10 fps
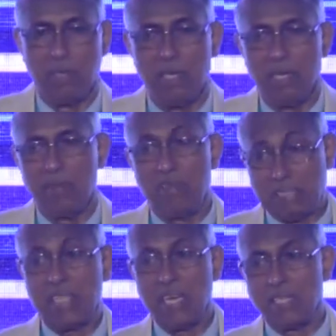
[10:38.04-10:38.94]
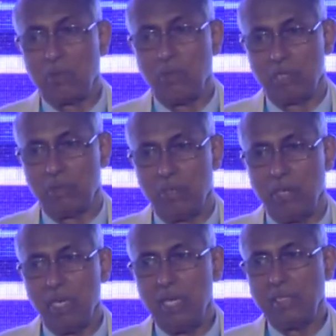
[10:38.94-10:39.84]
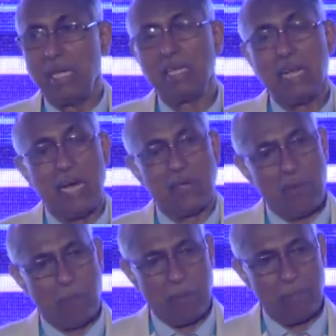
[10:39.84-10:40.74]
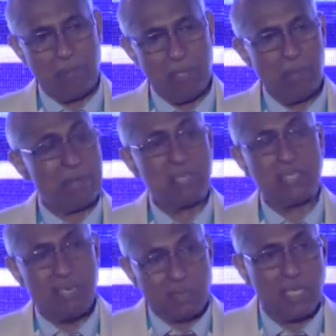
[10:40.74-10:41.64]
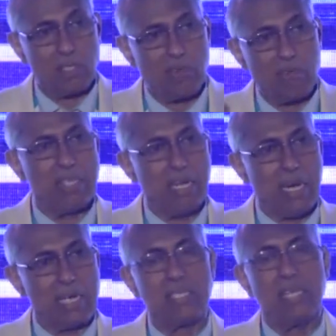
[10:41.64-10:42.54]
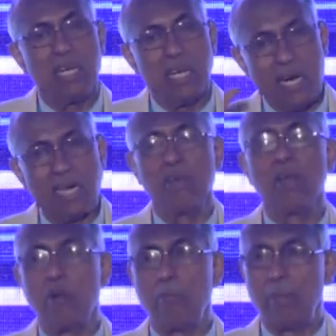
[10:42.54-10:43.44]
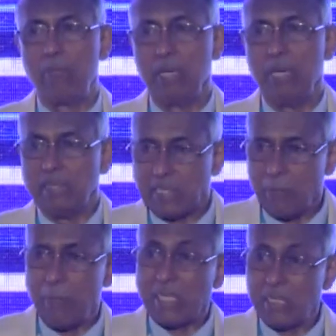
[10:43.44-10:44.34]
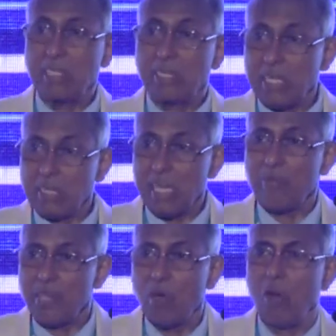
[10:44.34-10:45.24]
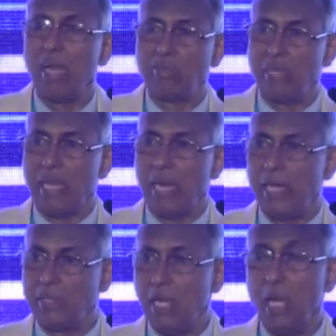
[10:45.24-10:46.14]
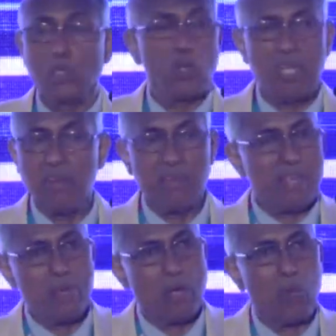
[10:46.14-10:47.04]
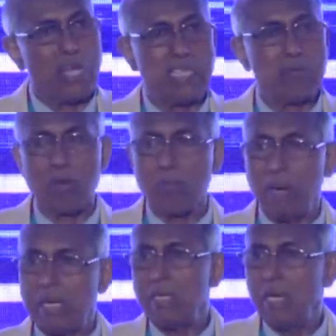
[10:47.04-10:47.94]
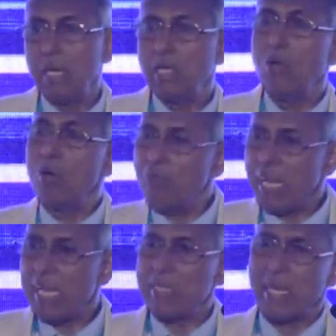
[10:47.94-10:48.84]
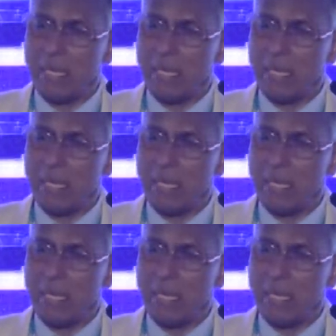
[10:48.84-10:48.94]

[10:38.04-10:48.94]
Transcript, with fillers: If nothing else is possible, that heart will pump. But if there is nothing to fill the heart, heart will not pump. That's a basic thing that we all have to realize. So even if you are waiting for blood, don't wait that.